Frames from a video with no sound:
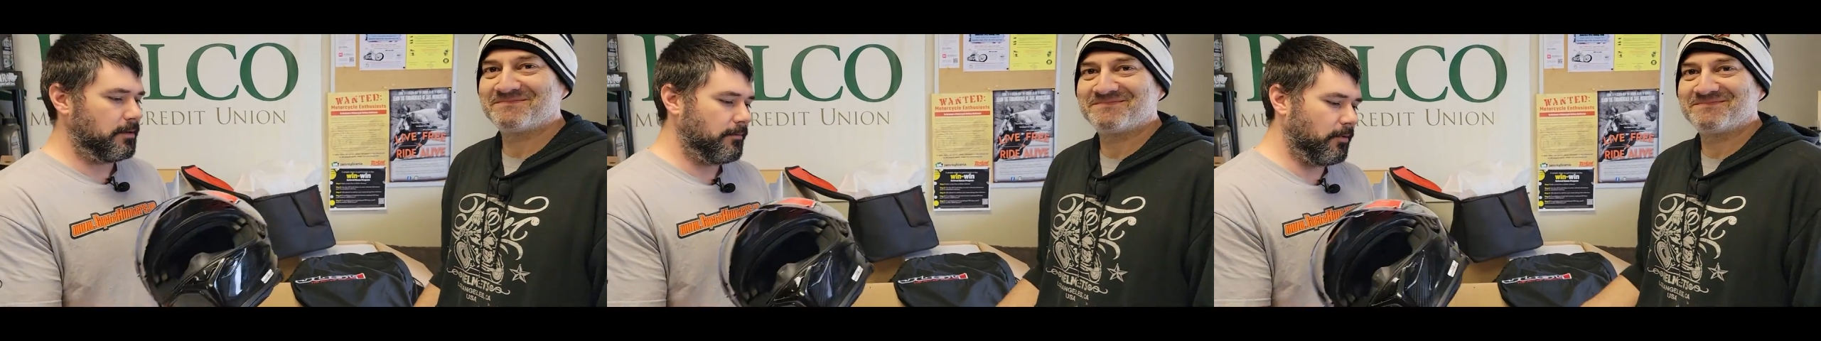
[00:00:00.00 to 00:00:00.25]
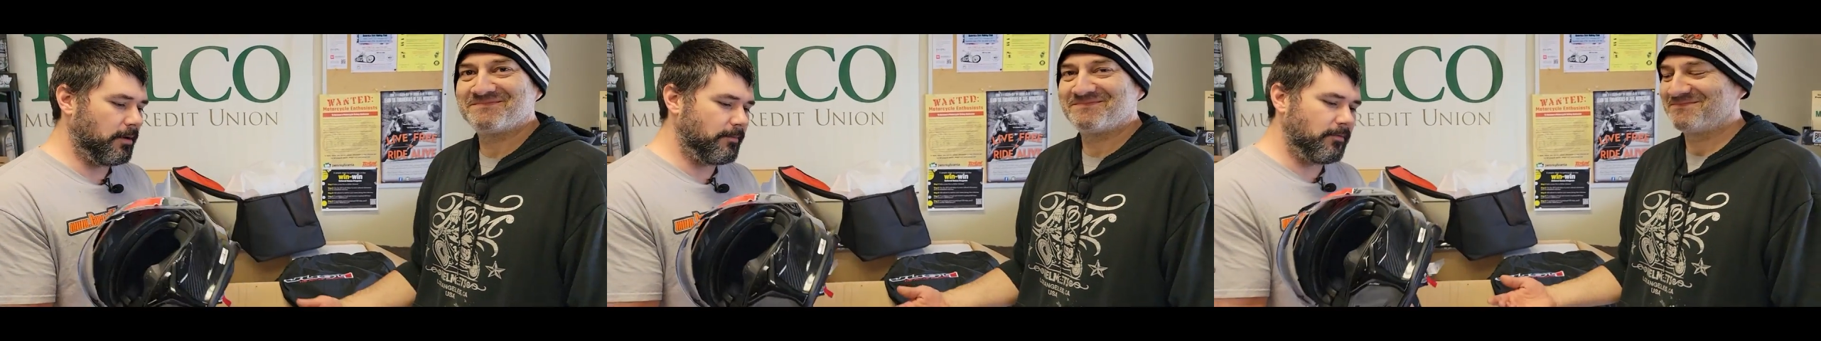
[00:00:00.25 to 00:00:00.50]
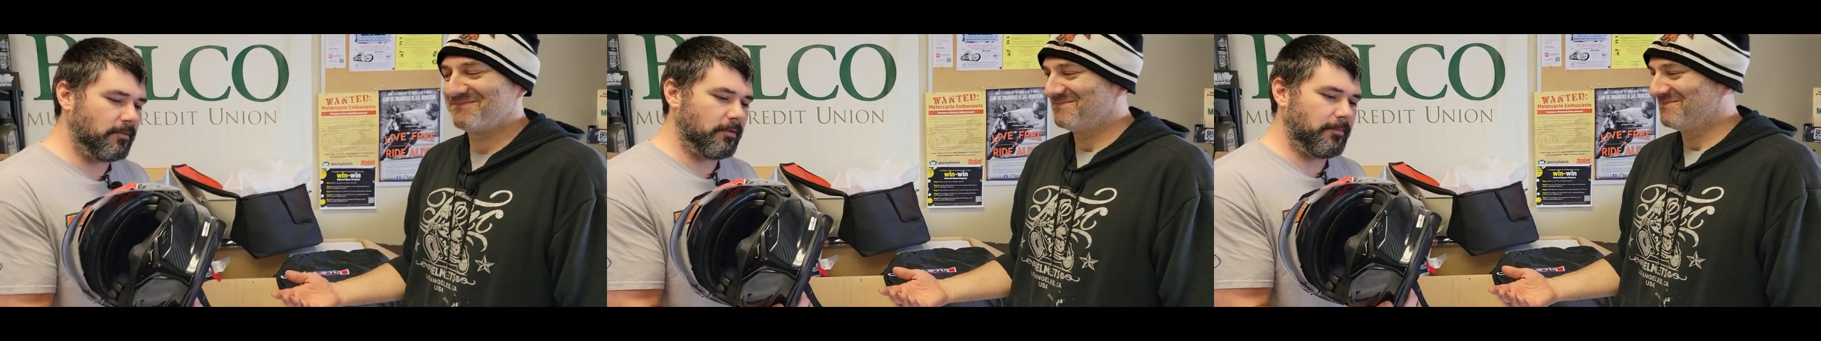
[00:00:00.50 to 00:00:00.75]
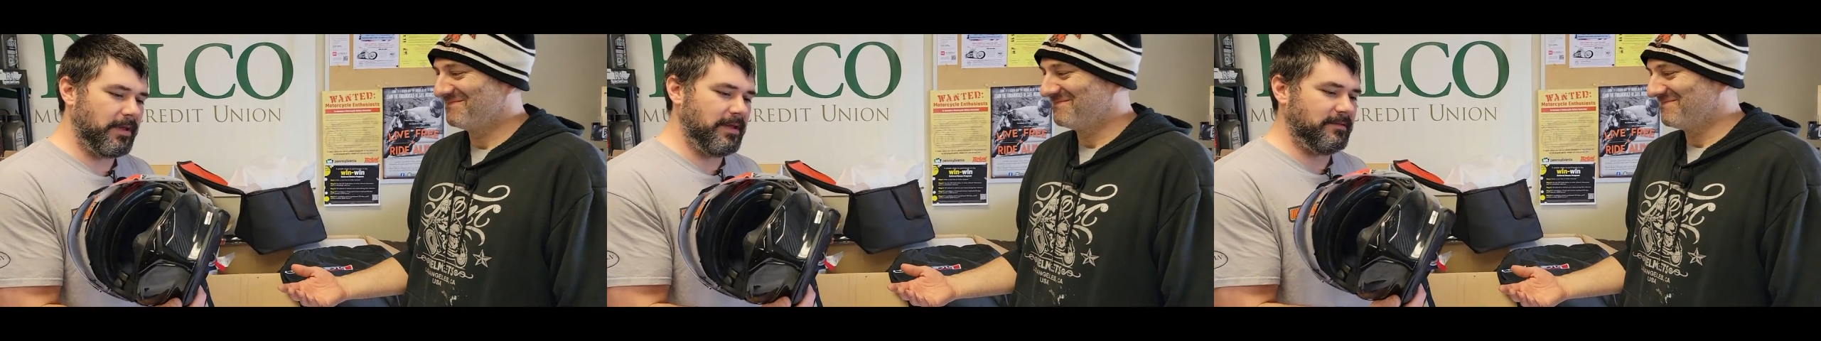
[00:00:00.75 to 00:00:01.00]
Speaker 1: Put them through their
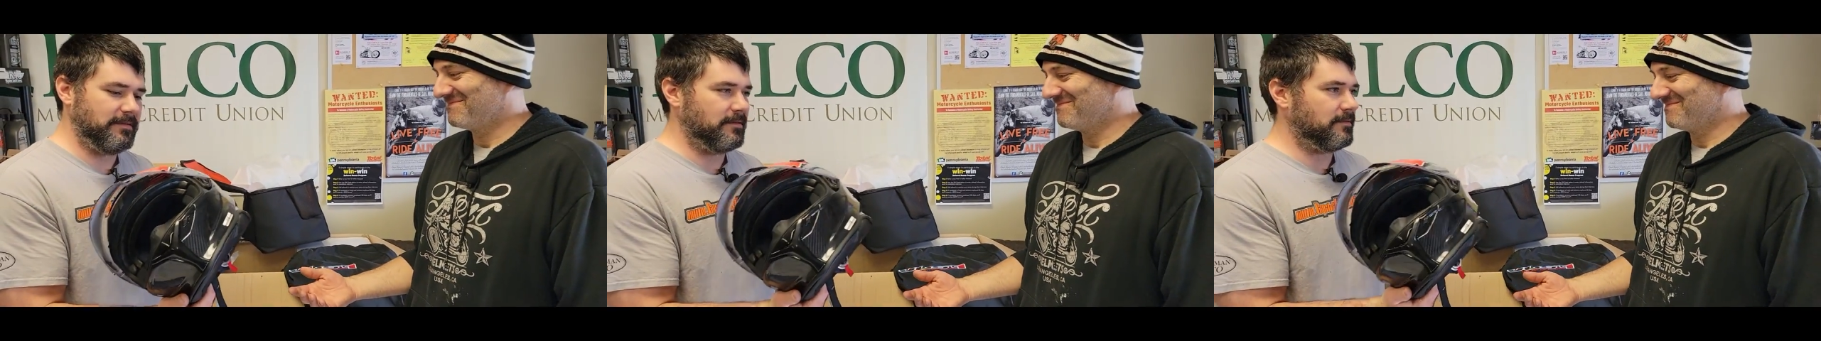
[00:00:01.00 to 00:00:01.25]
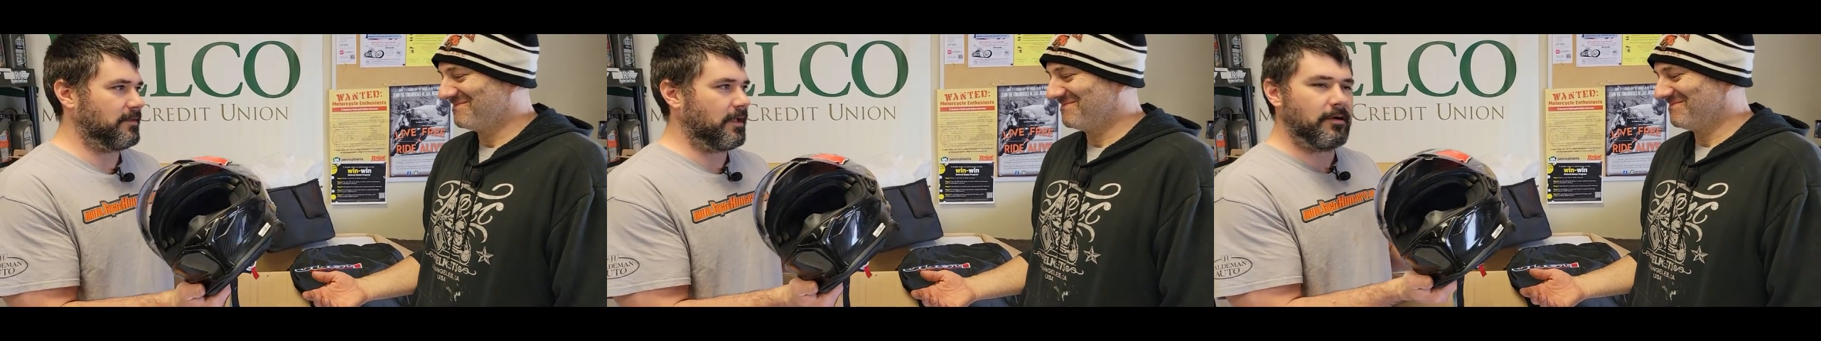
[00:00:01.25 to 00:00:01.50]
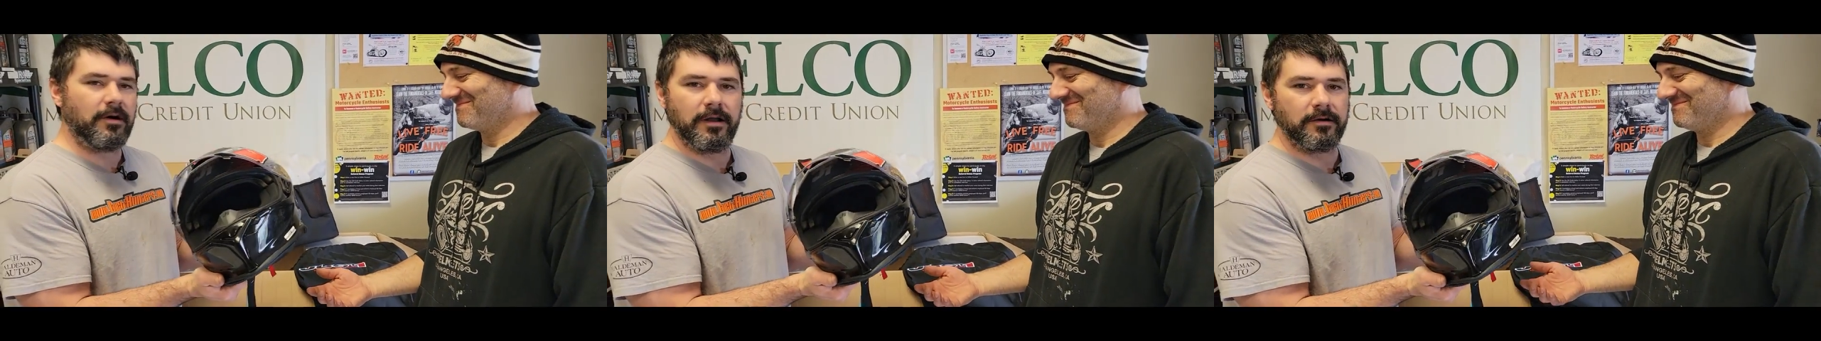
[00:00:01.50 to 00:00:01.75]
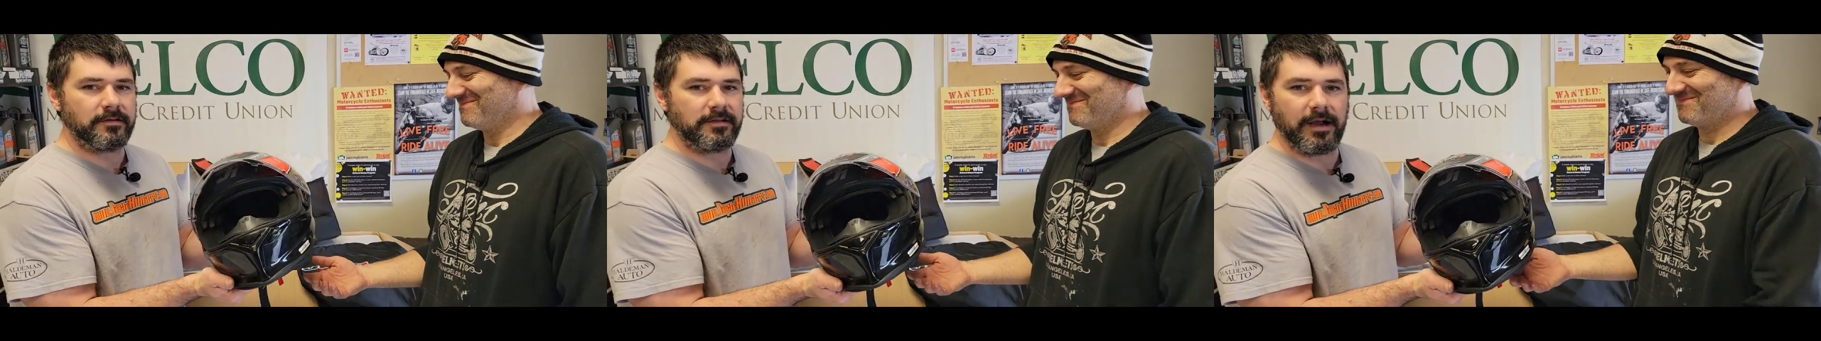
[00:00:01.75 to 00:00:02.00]
paces. Cycle
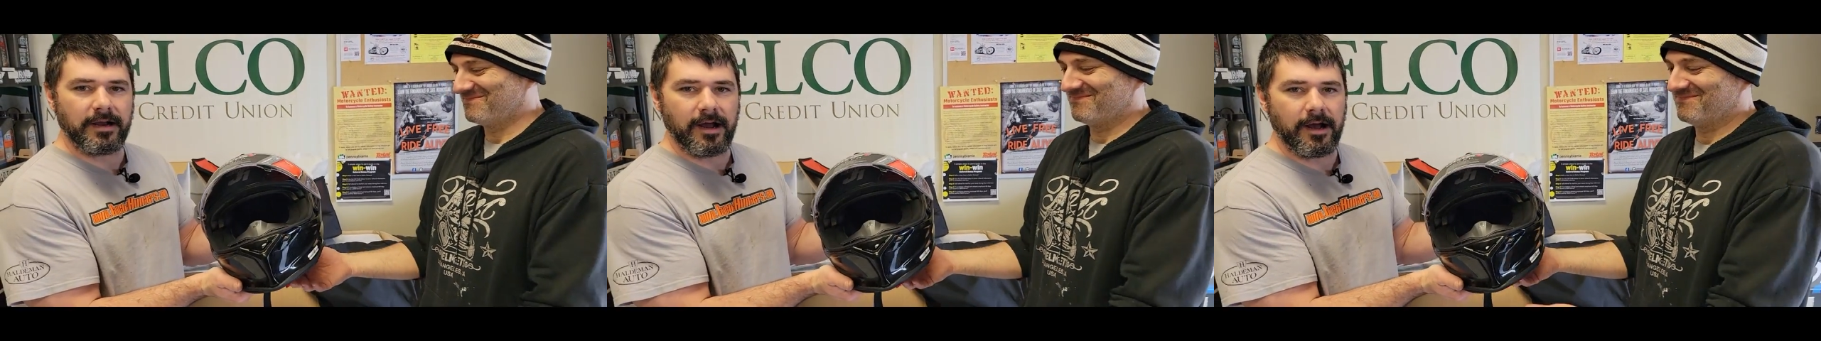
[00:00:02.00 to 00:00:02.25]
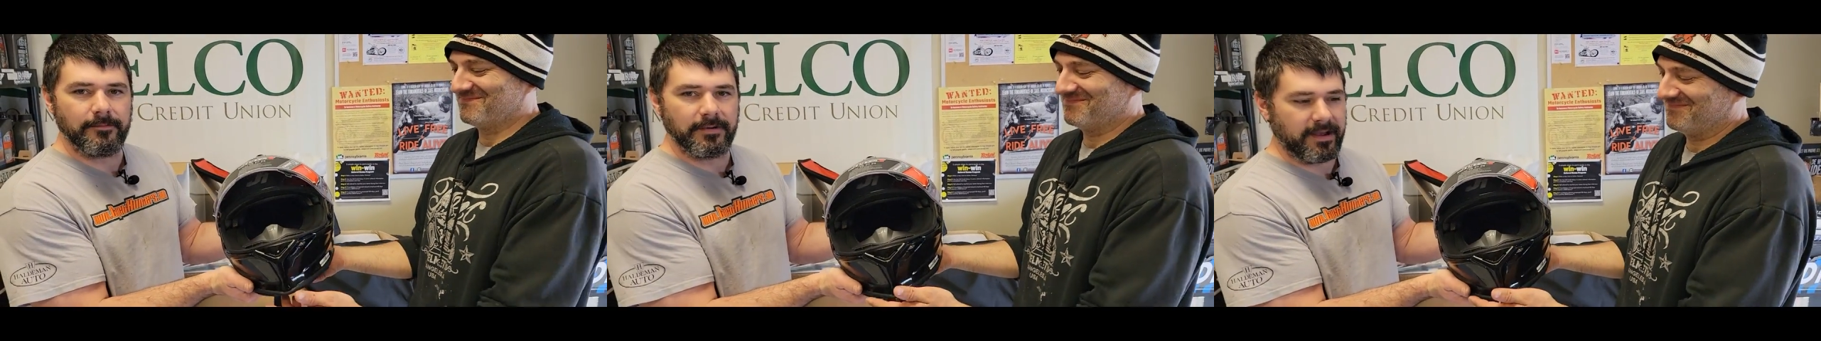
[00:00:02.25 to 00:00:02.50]
Hunters dot com,